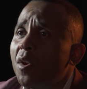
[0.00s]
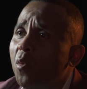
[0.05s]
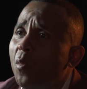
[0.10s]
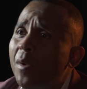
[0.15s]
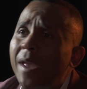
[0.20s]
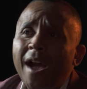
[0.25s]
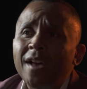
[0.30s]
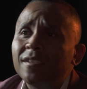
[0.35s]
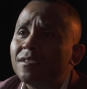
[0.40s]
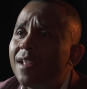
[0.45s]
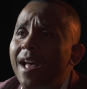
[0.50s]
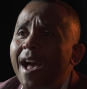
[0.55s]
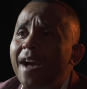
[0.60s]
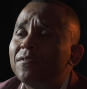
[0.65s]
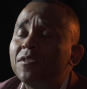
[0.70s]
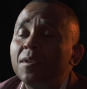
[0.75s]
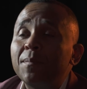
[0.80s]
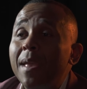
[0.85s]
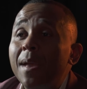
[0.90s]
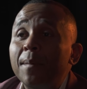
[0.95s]
we also
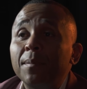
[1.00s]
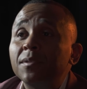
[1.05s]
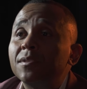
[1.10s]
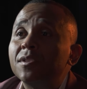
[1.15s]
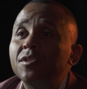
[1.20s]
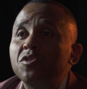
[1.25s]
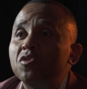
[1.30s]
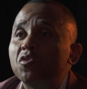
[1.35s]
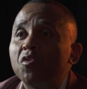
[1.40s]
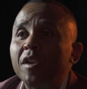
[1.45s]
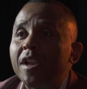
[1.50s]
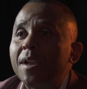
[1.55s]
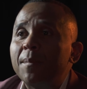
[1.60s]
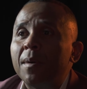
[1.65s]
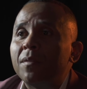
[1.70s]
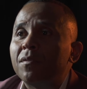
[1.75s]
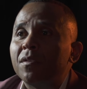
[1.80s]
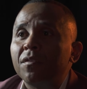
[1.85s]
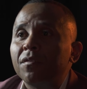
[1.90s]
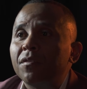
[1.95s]
have to be able to dream
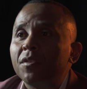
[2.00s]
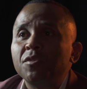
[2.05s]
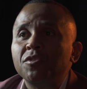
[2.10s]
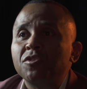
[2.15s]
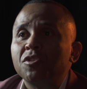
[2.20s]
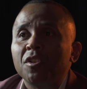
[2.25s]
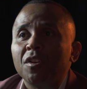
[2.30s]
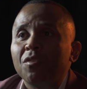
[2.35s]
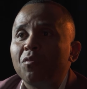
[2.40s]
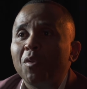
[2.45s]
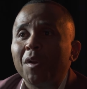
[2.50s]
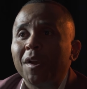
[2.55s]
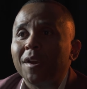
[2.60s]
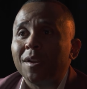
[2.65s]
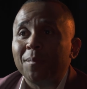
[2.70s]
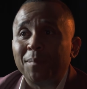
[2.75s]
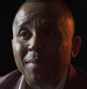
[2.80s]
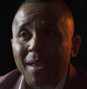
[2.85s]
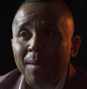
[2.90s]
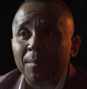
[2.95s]
of a future if we're
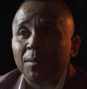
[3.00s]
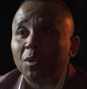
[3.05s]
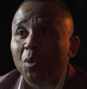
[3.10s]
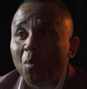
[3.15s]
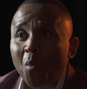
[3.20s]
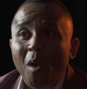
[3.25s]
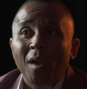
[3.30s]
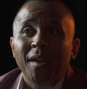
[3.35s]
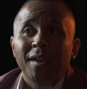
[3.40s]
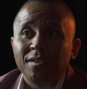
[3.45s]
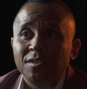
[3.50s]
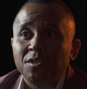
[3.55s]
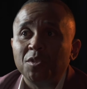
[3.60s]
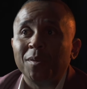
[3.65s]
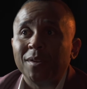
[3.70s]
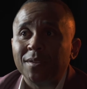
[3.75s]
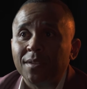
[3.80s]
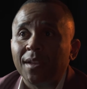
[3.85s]
gonna be able to walk into it